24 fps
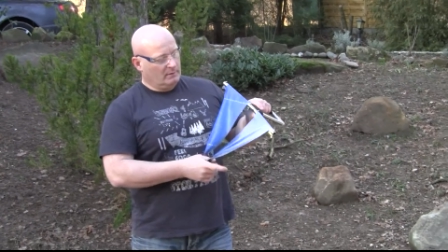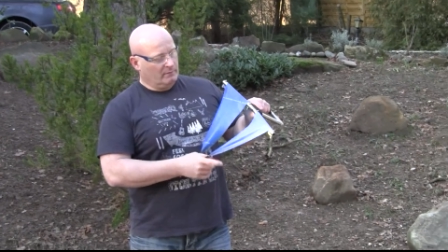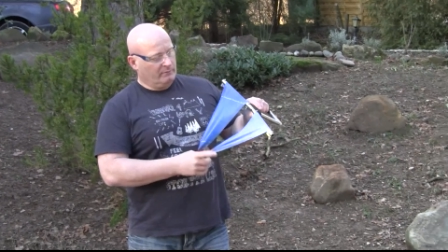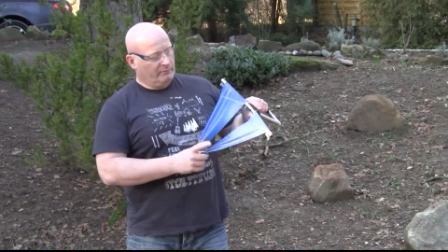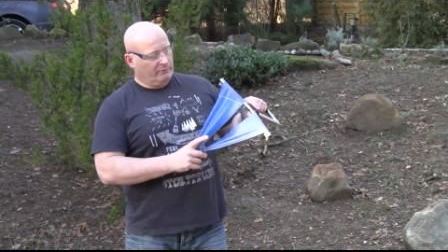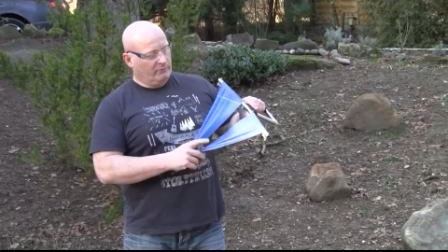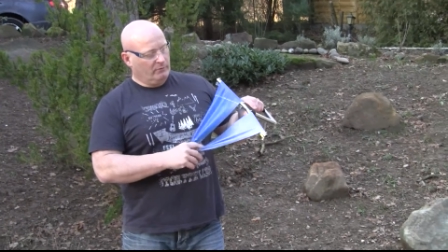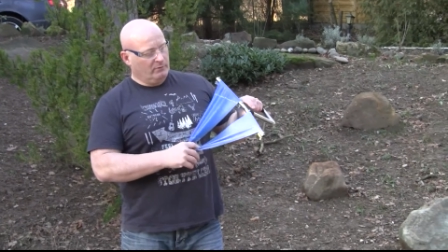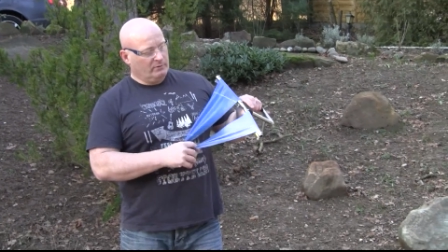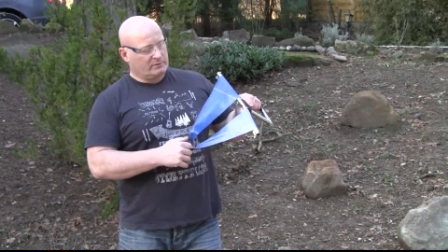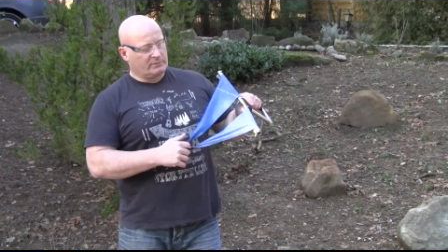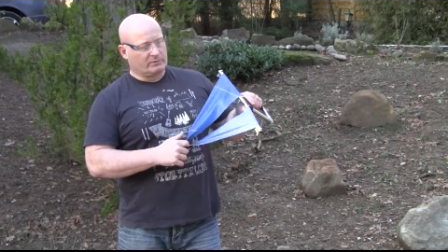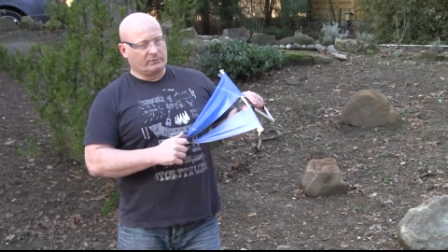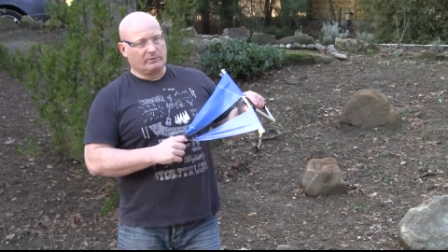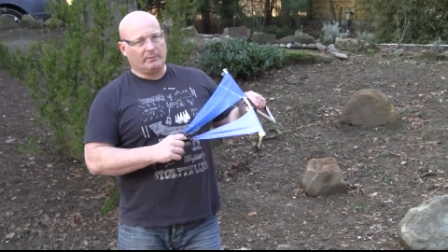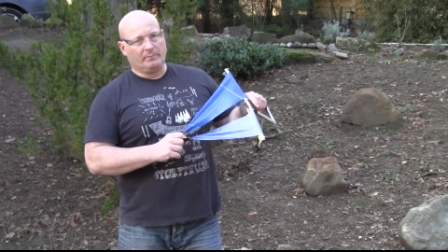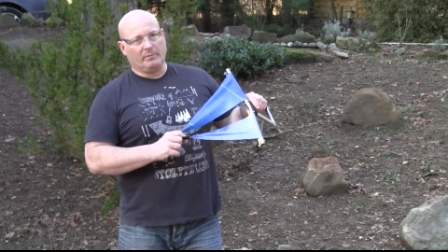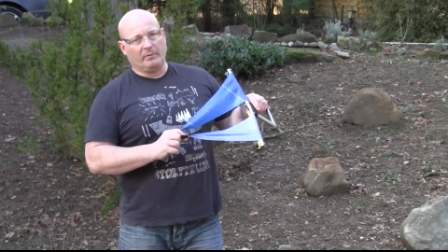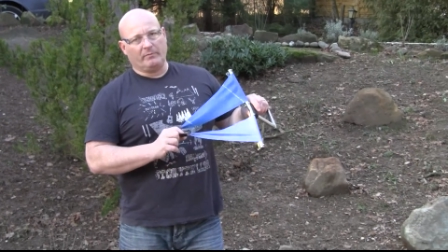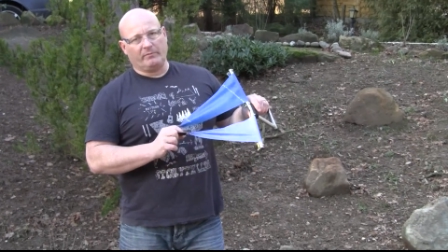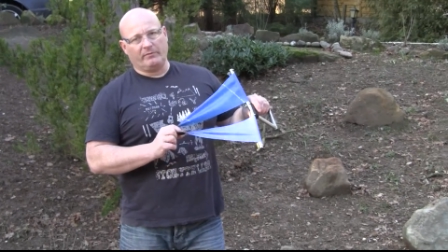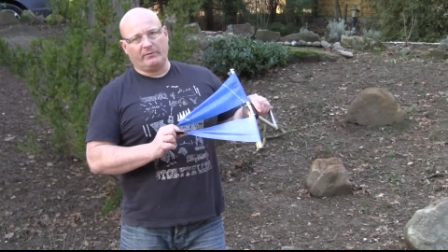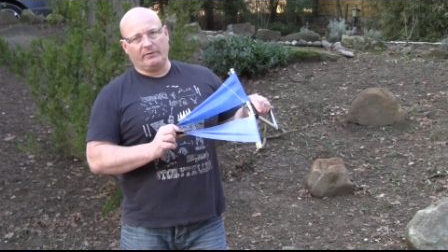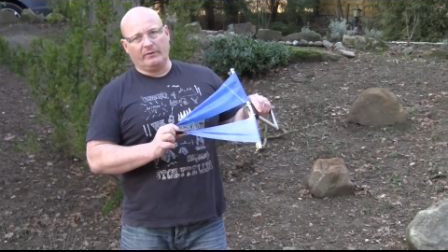full
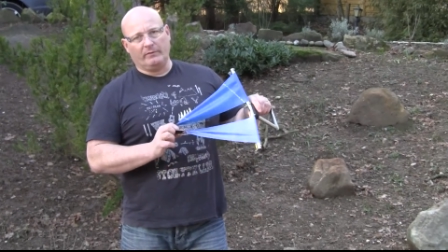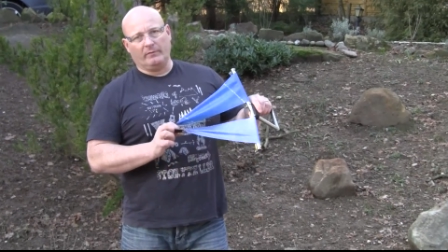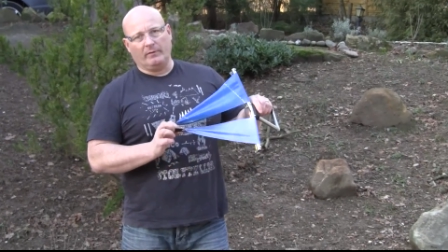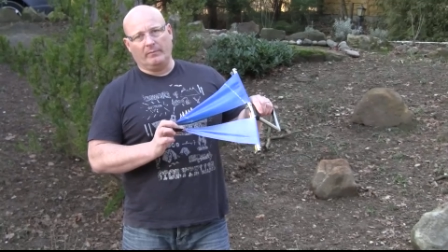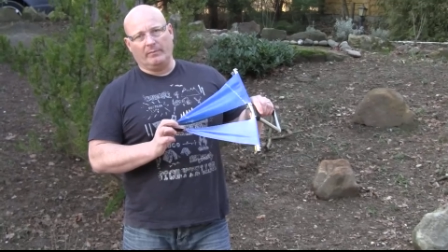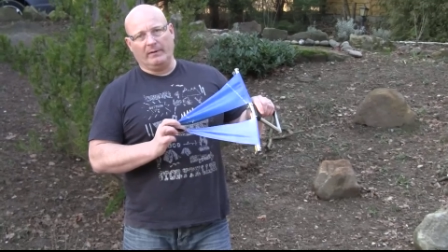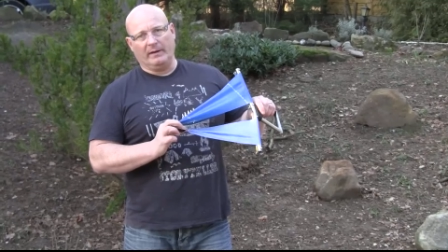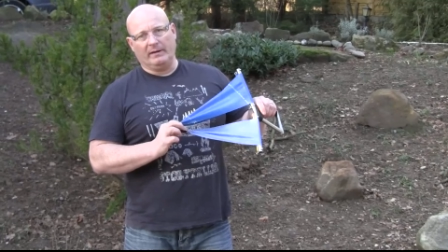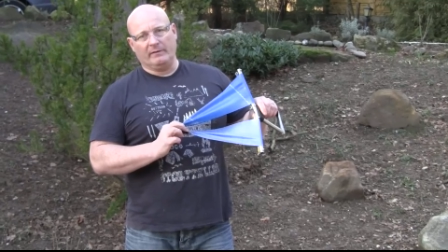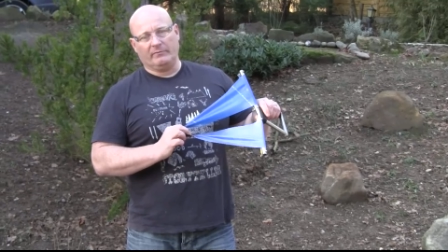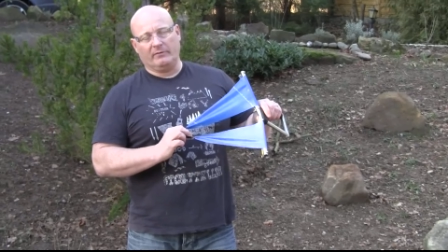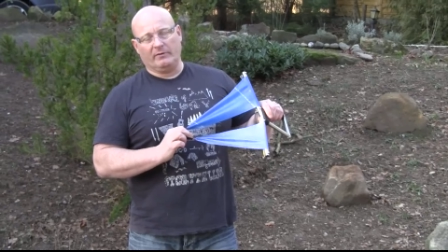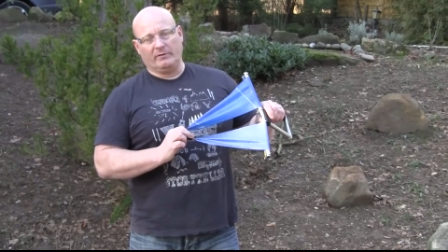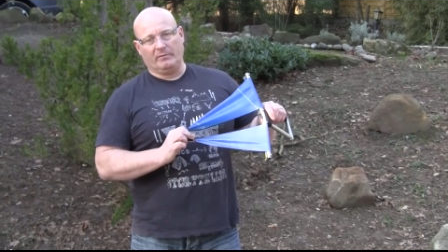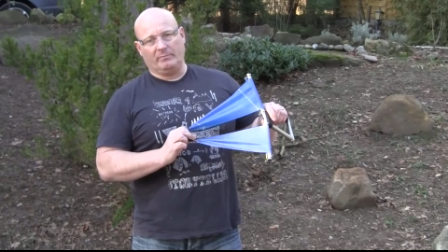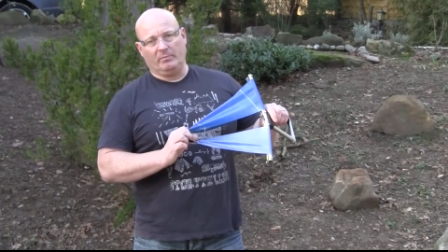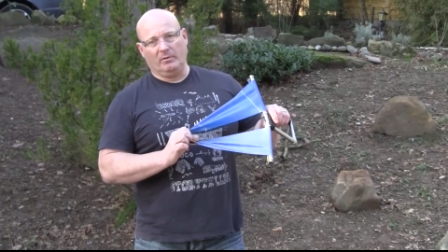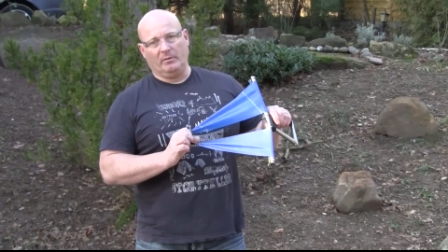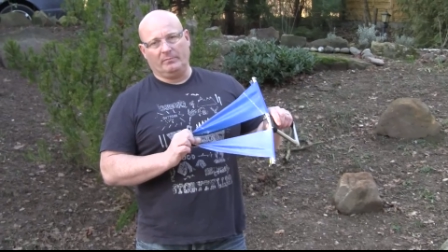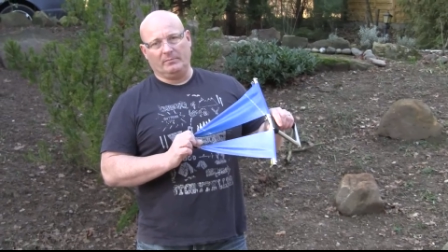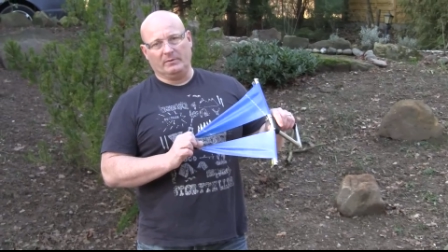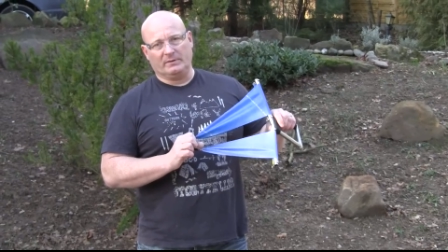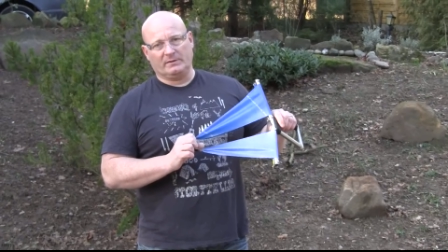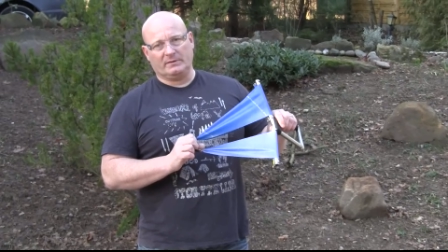strip of TheraVan for the
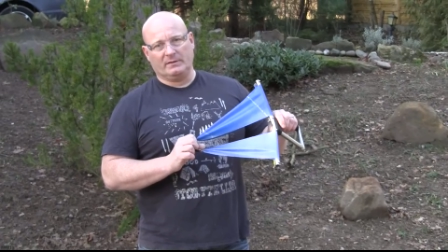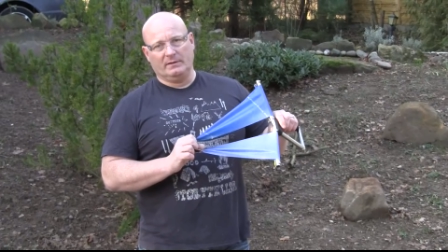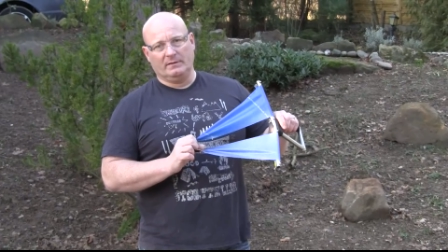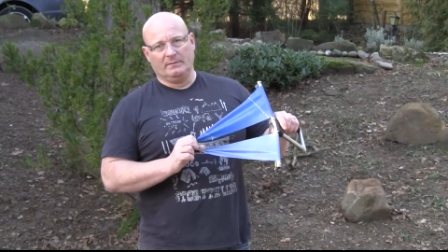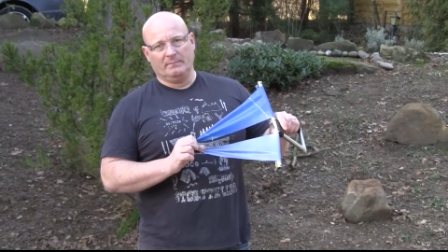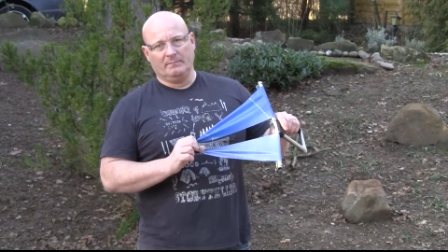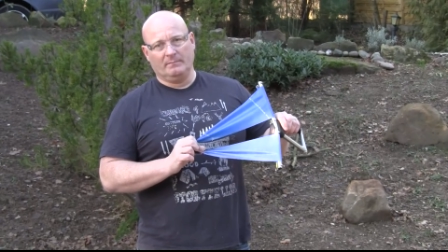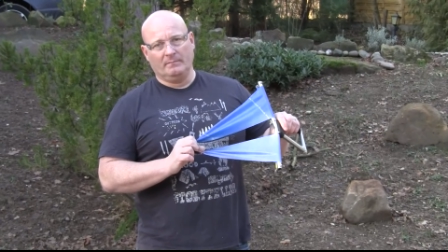purpose.